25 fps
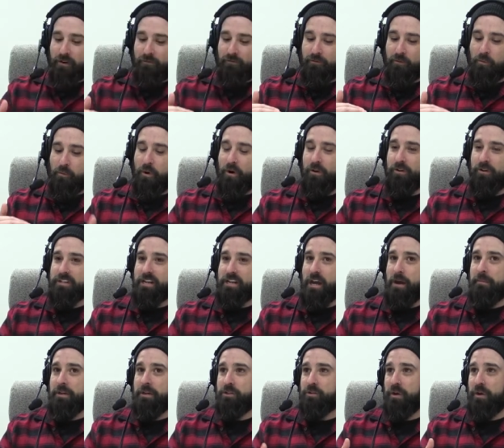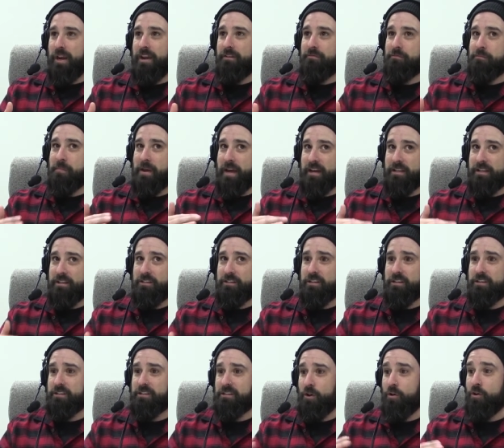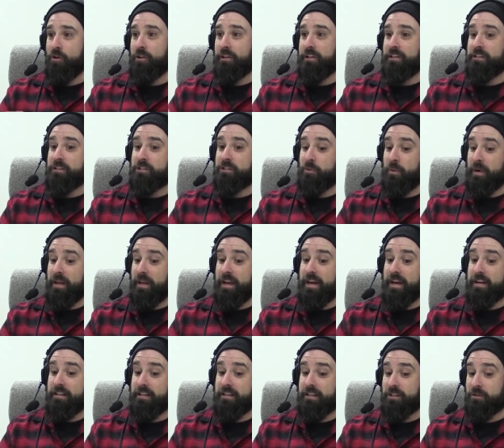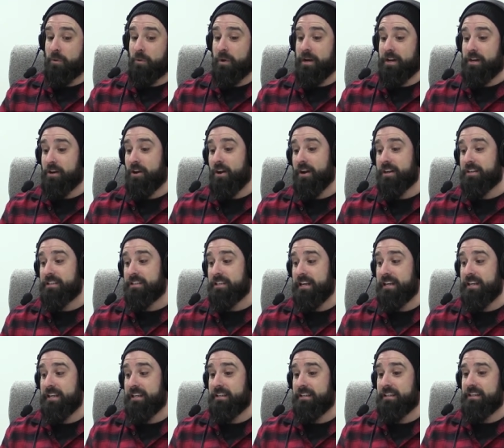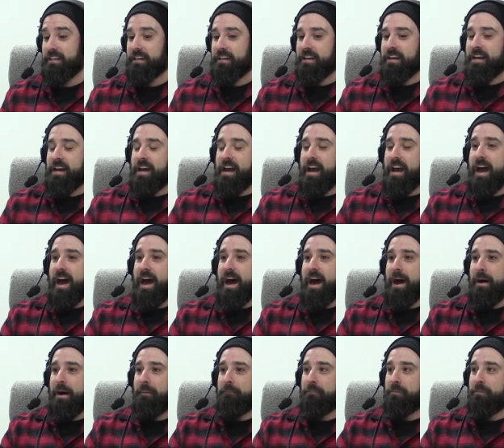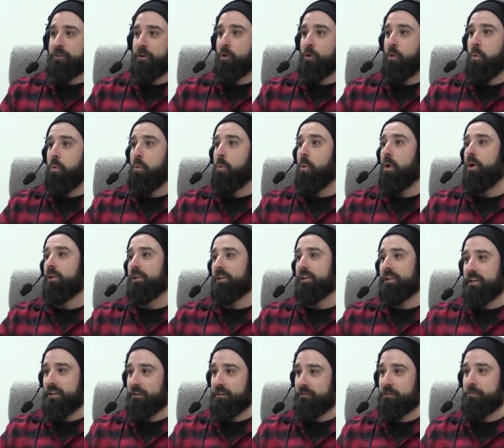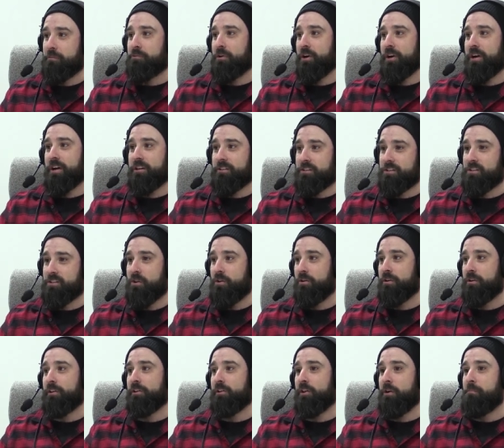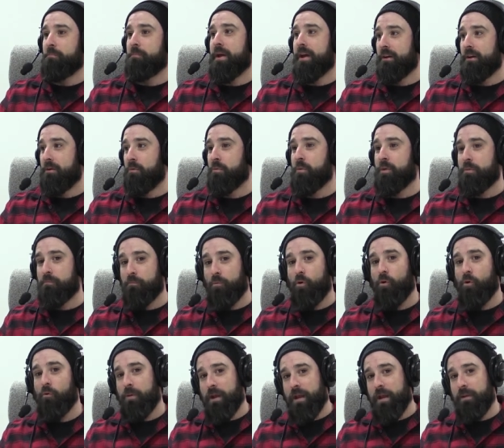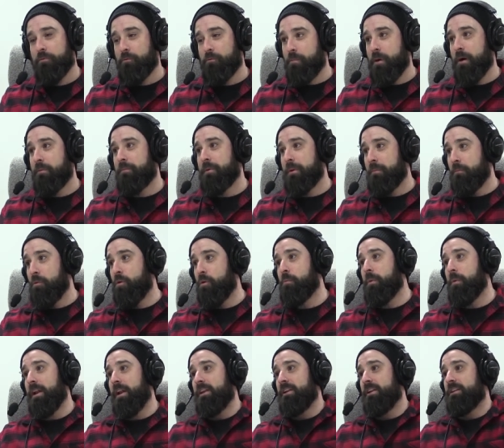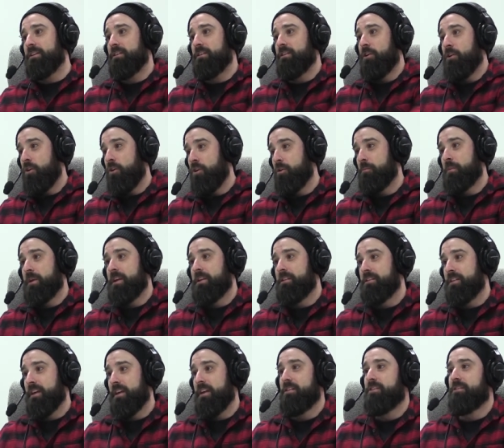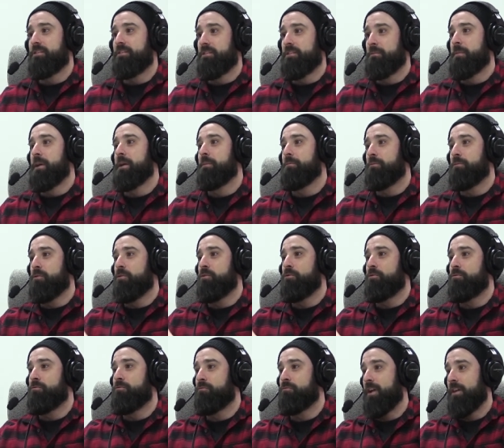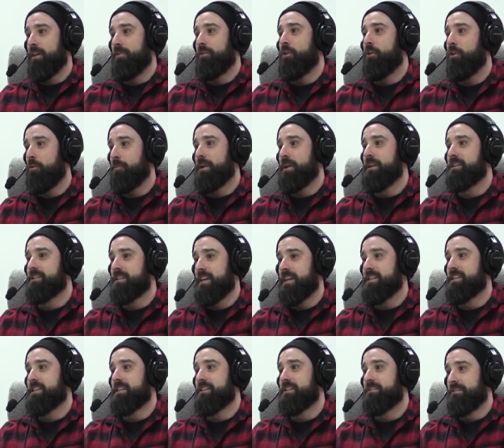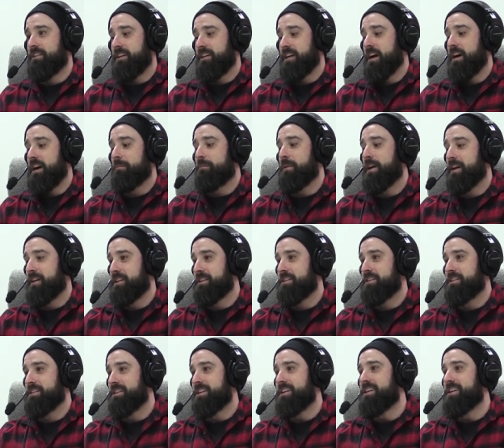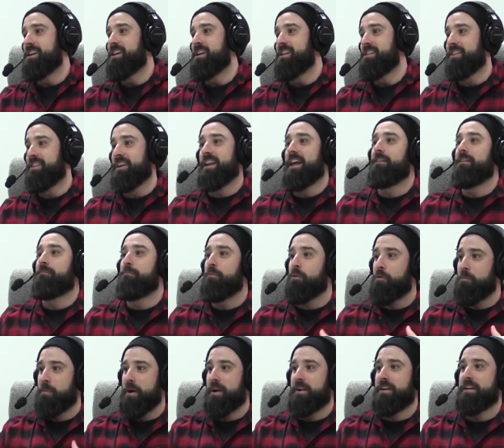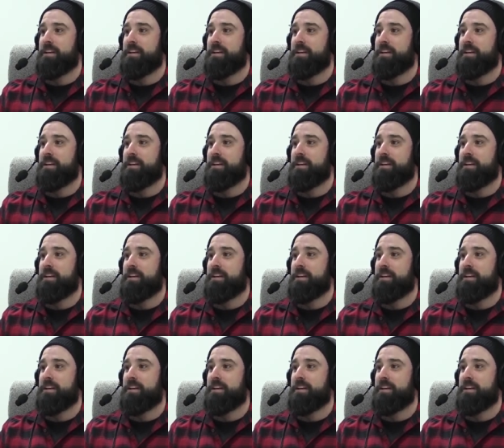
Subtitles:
where it's come into, even back as early as 2018, 2019, the quality of the product has gotten a lot better with more people pumping more money into the hobby than the people who run the hobbies, as in the card makers, then have more money to